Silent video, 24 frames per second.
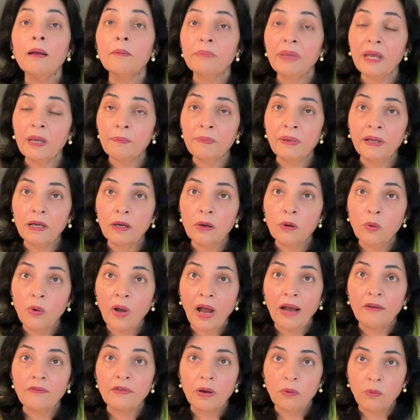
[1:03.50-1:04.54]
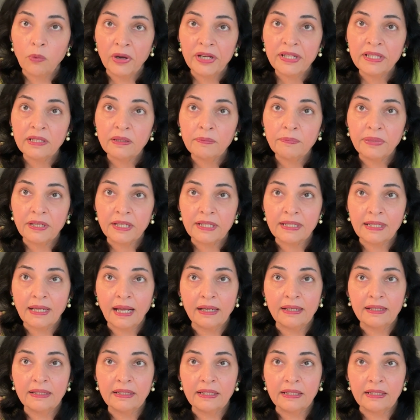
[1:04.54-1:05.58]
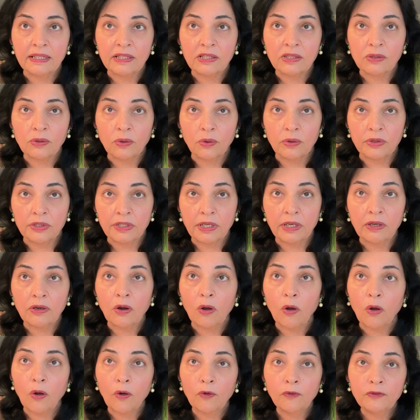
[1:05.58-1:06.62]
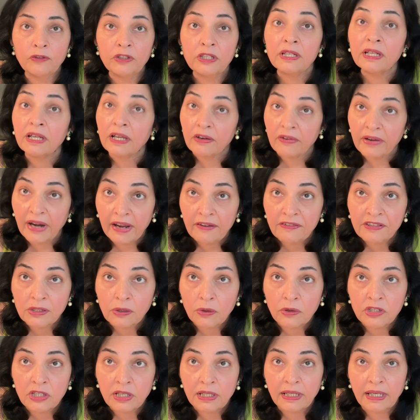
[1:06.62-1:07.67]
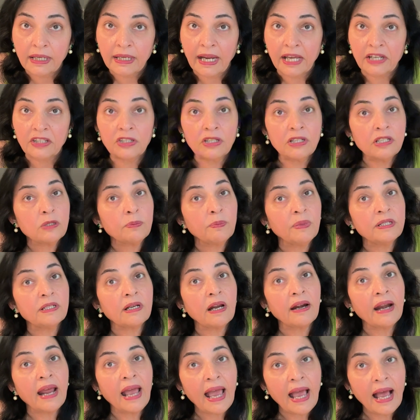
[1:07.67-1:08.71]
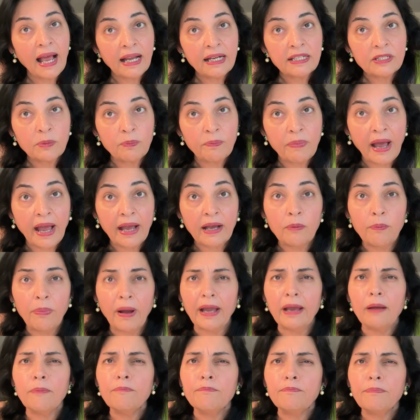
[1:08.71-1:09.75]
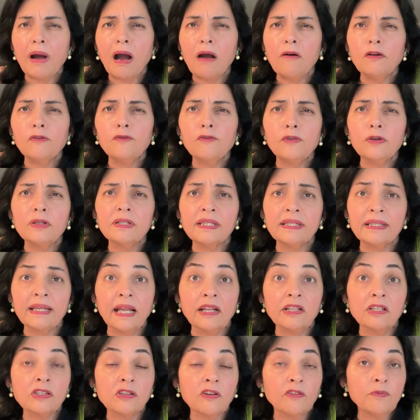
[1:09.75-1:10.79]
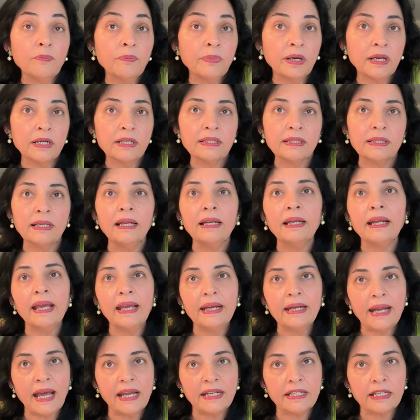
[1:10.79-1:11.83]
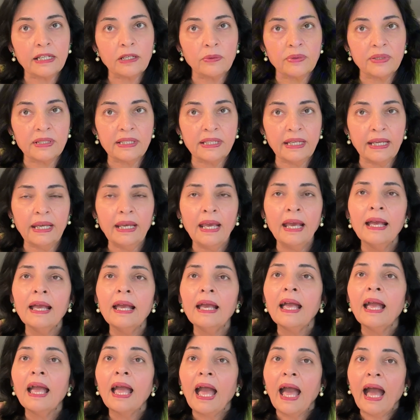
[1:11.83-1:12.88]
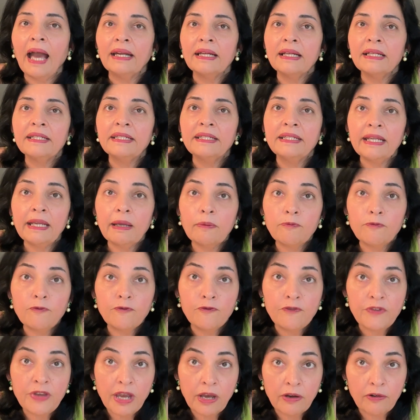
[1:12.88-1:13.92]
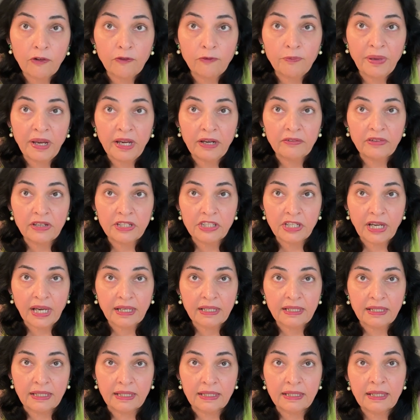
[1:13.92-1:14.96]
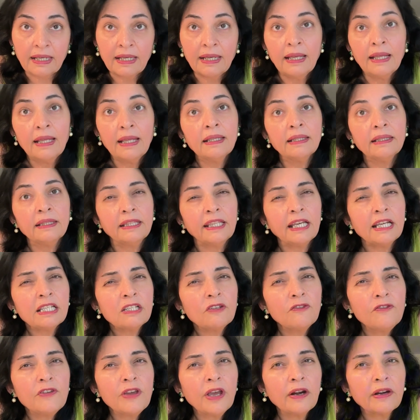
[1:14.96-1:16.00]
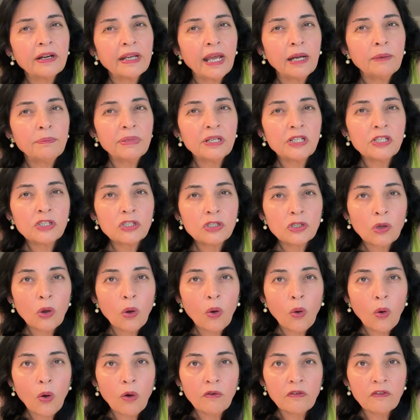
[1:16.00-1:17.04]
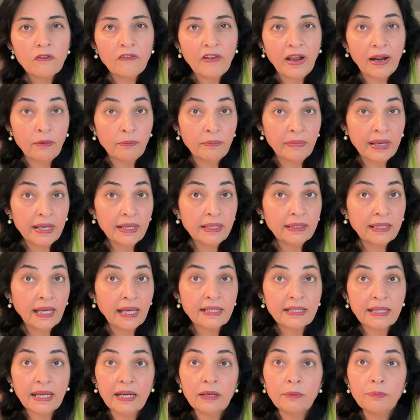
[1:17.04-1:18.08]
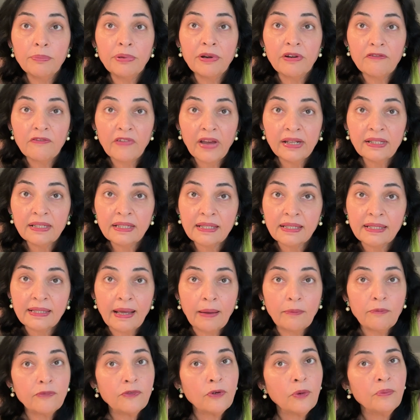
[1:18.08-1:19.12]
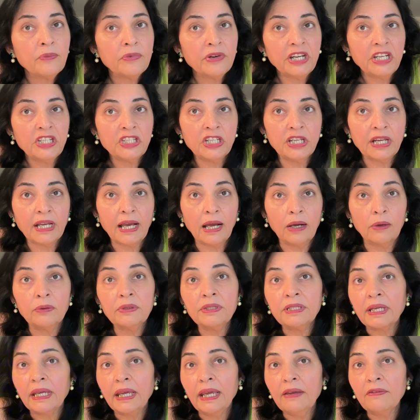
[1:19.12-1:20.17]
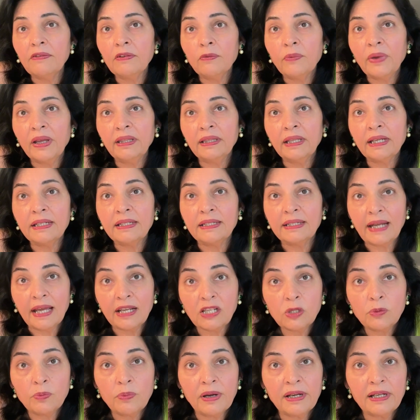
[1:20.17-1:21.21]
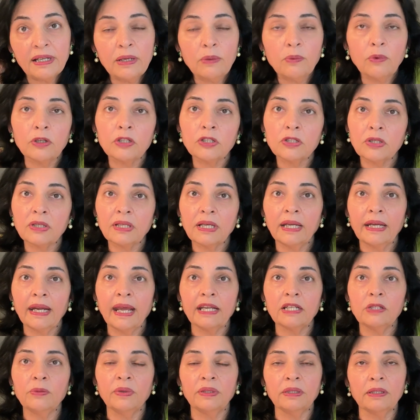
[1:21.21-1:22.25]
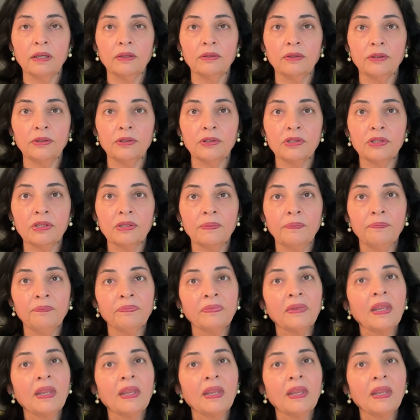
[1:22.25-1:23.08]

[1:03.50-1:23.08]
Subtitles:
People who have avoidant personality disorder often crave social connections but are held back by a powerful sense of personal inadequacy and a deep fear of being rejected. This fear can be so overwhelming that it prevents them from reaching out even when they desperately want to connect with others.